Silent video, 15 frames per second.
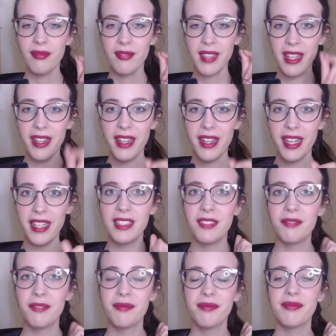Then
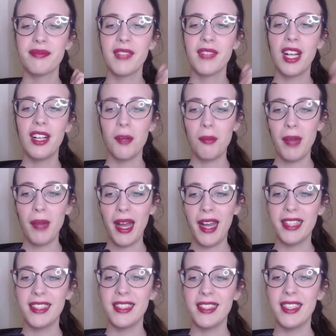I'll come back
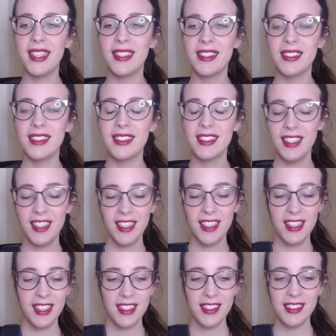and
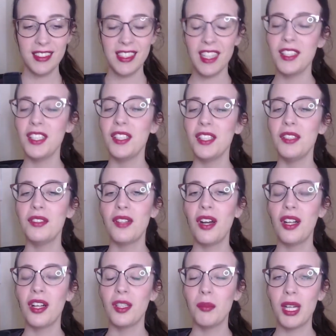tell you all
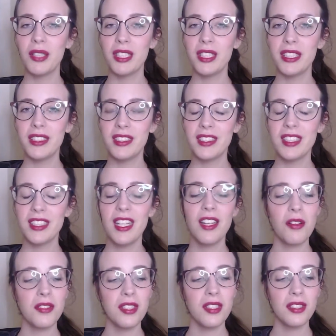about it and
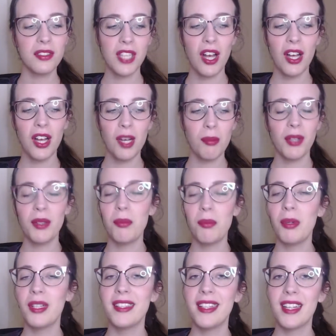also talk about the book
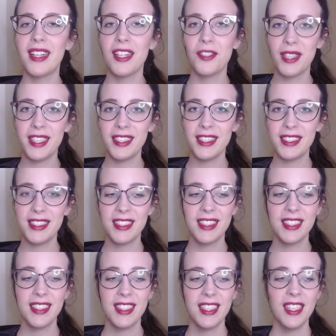that I read,
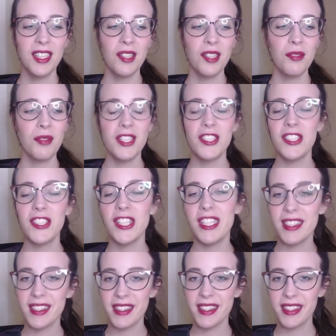which
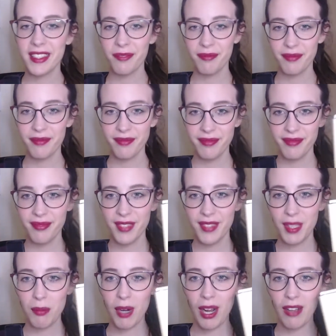is The
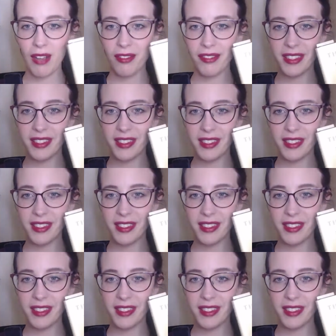Prophet.